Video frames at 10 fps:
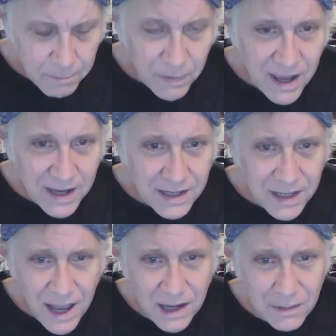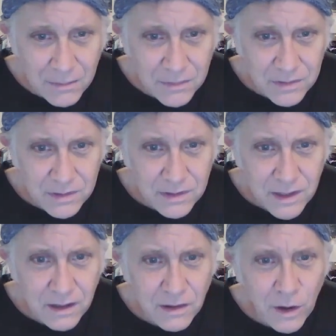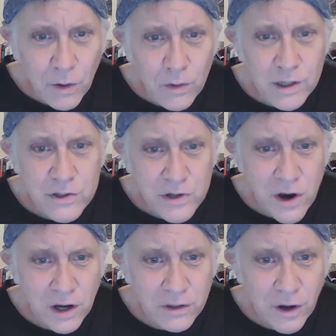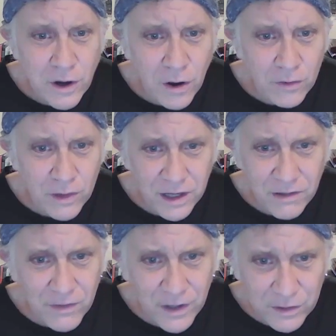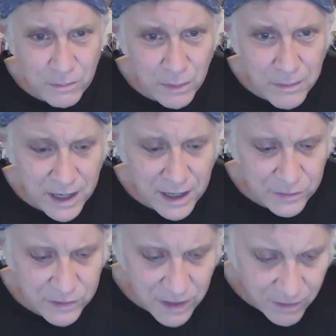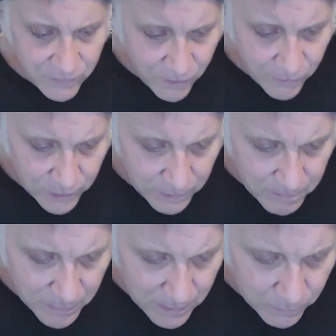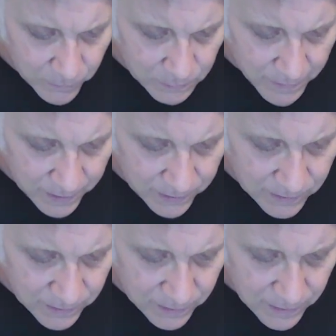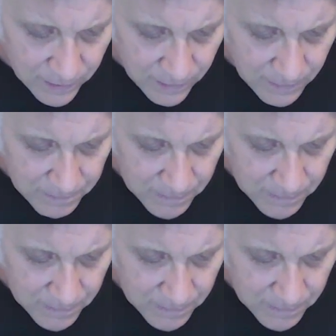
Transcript: They're playing games. Who is John Galt and the Invisible Man stuff, all the Wispensky